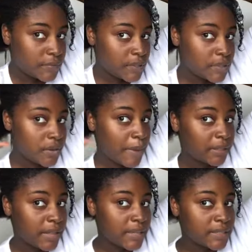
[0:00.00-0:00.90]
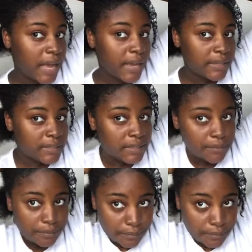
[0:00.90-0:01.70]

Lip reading: So about that size.